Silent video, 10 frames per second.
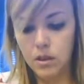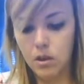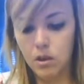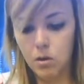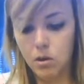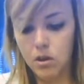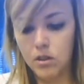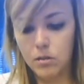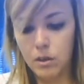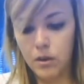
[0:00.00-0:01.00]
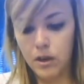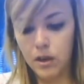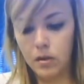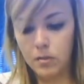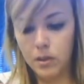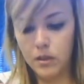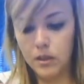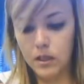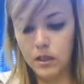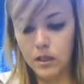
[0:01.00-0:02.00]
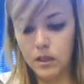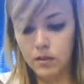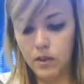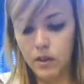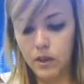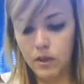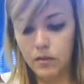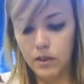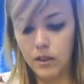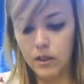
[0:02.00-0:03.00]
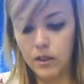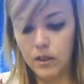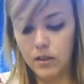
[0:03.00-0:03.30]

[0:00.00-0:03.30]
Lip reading: a corner is poking up because I didn't cut it very evenly.